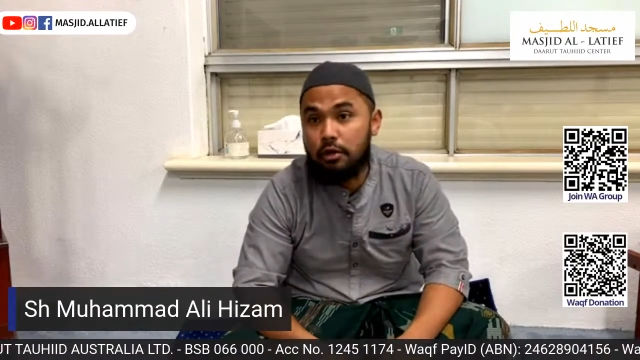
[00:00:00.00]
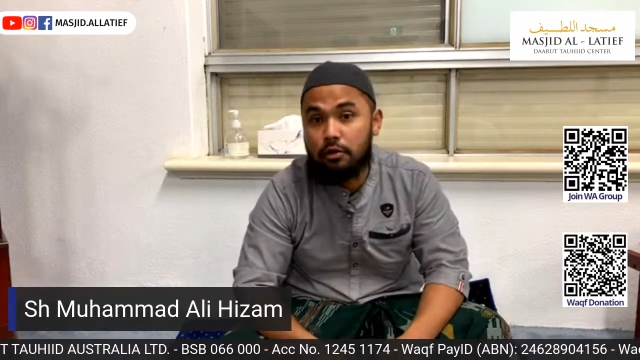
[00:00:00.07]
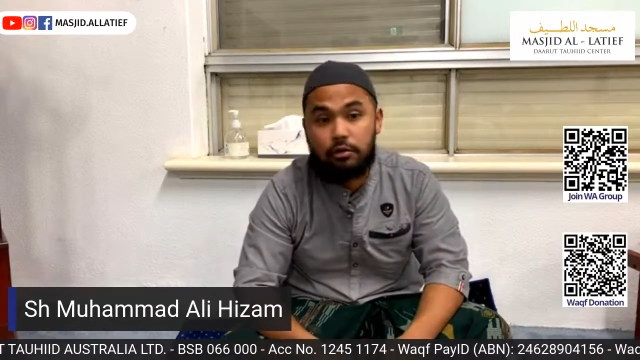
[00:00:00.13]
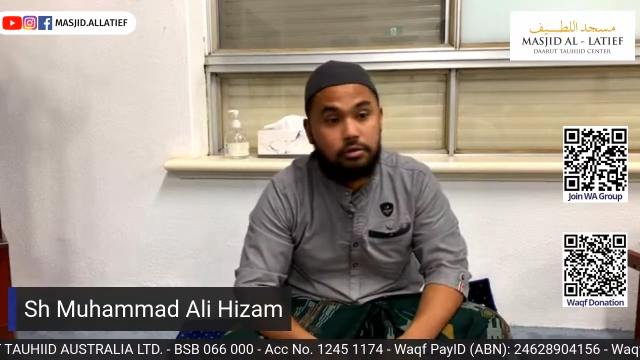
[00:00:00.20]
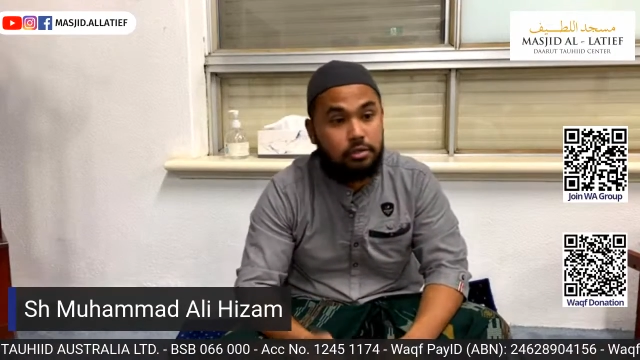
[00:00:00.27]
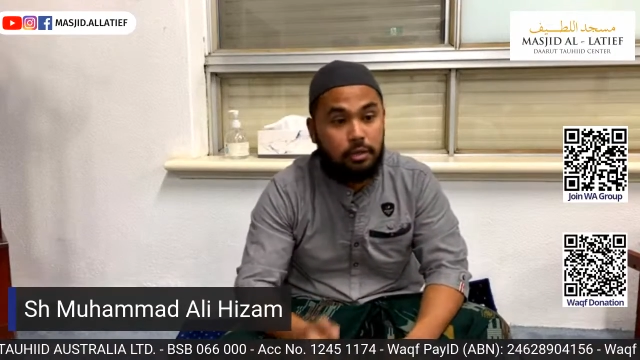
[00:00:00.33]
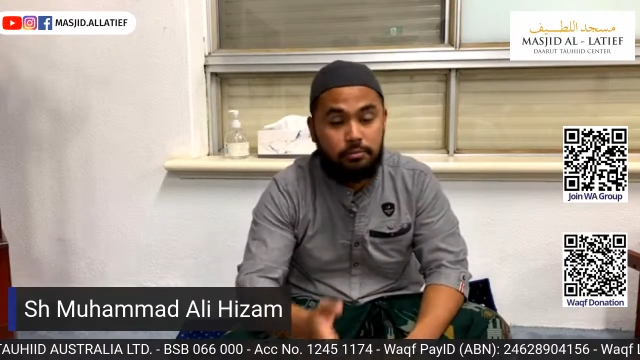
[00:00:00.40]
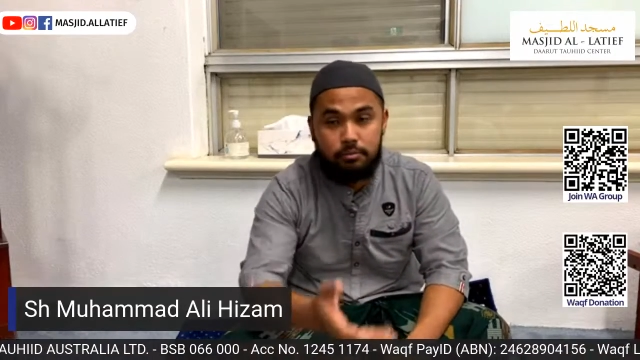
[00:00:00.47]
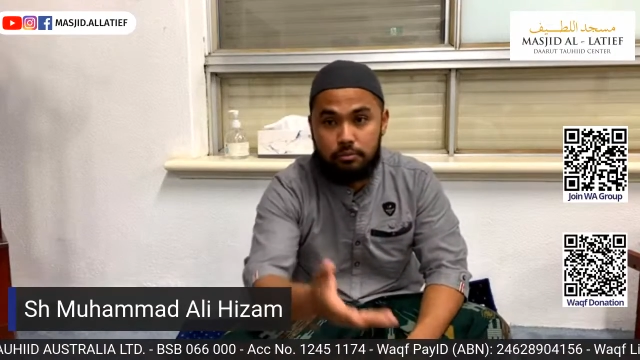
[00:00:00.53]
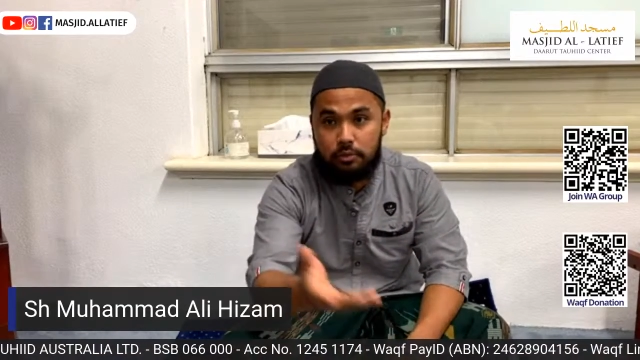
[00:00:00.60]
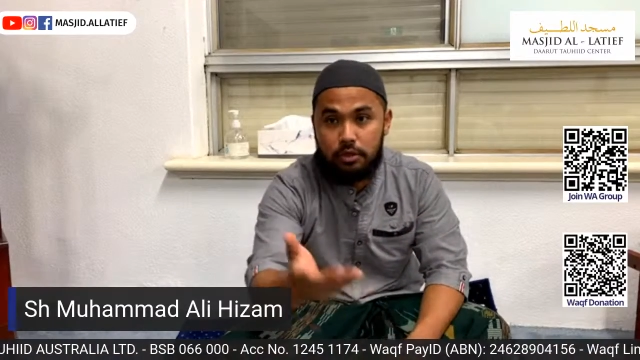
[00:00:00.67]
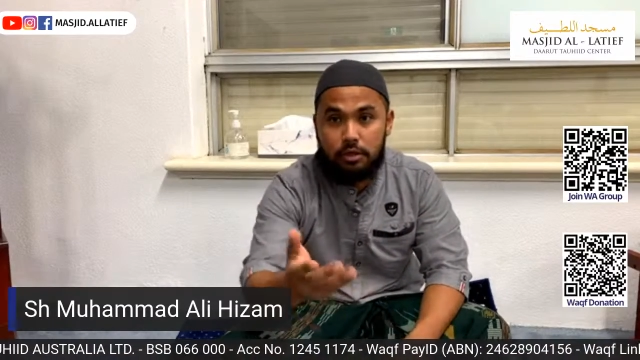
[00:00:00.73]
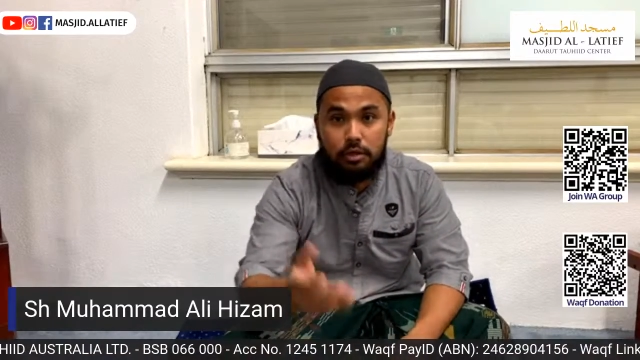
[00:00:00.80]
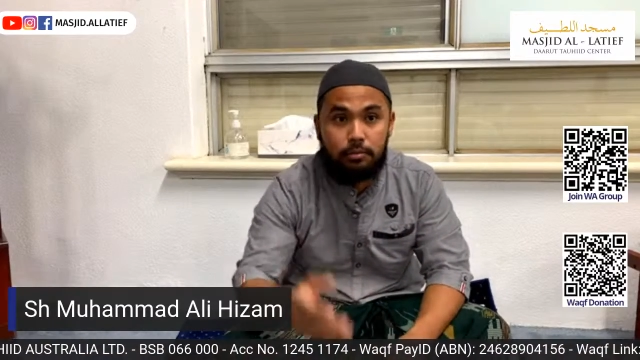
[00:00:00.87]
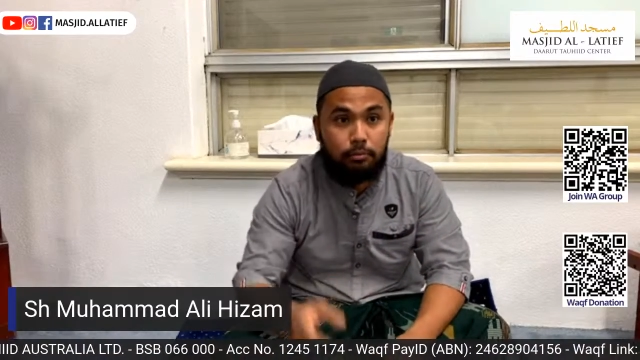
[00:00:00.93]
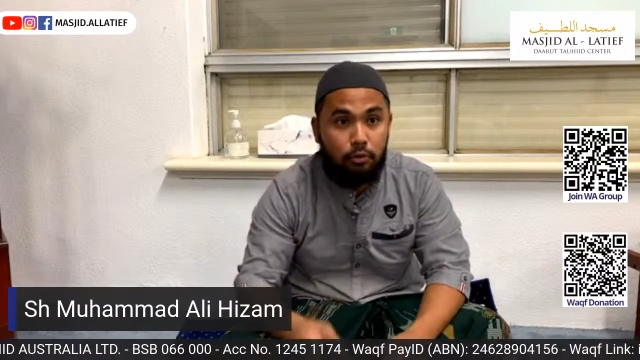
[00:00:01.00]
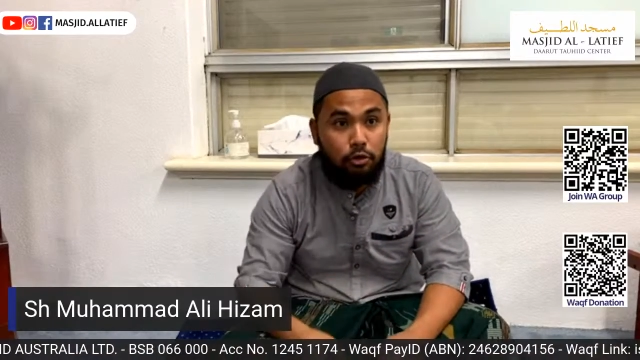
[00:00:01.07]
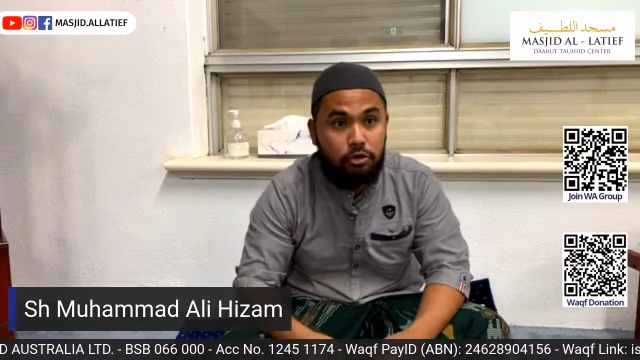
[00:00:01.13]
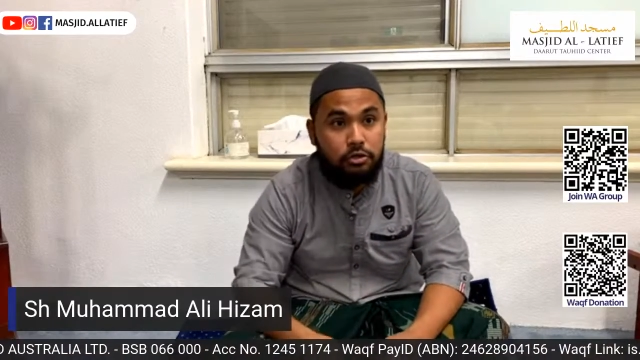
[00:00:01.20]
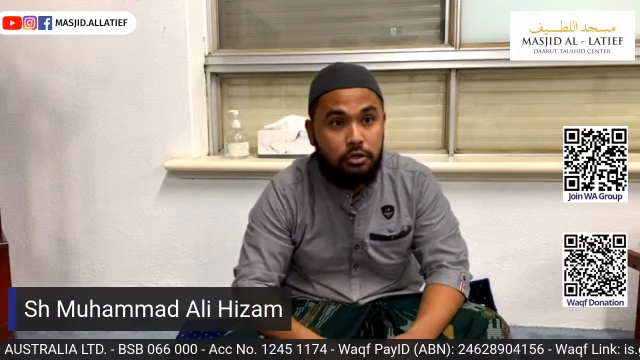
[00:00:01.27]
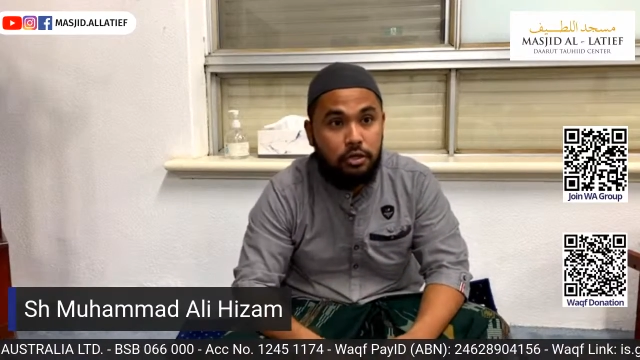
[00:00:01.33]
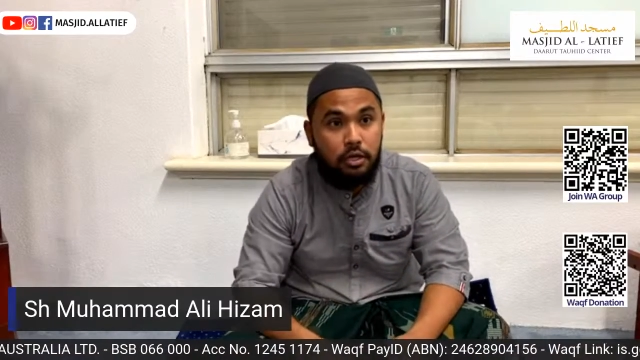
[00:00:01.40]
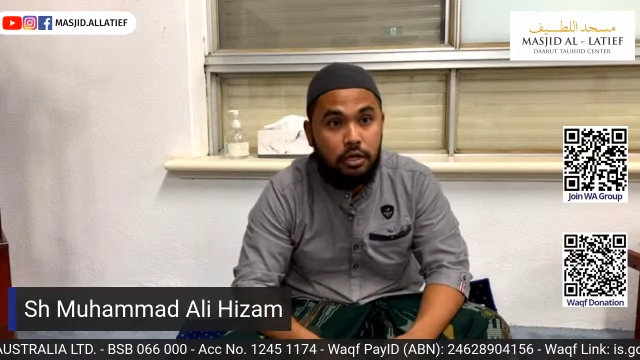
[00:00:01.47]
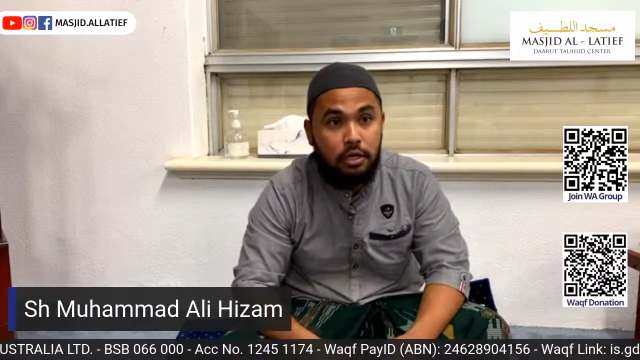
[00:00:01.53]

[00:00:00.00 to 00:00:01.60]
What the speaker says: or some books,